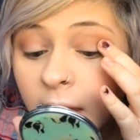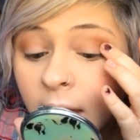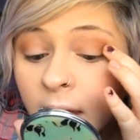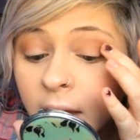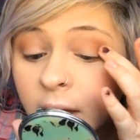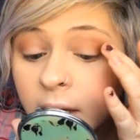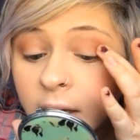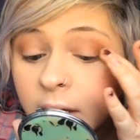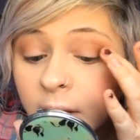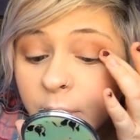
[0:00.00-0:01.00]

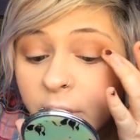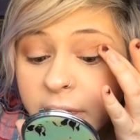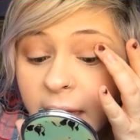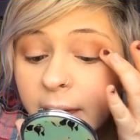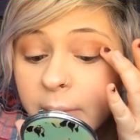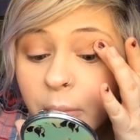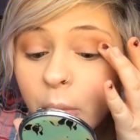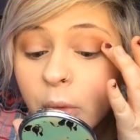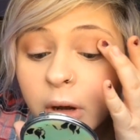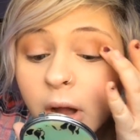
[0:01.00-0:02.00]
and put that
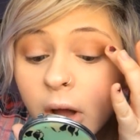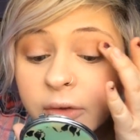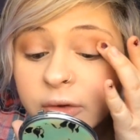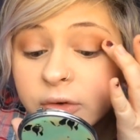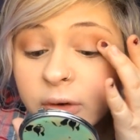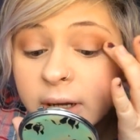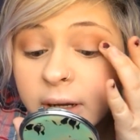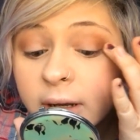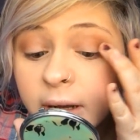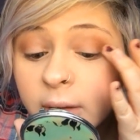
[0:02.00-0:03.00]
more
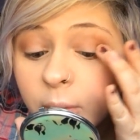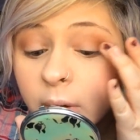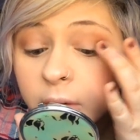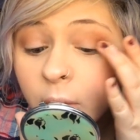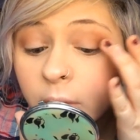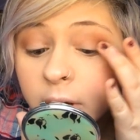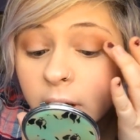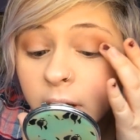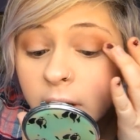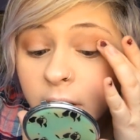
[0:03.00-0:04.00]
concentrated in one
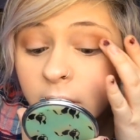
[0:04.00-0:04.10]
corner.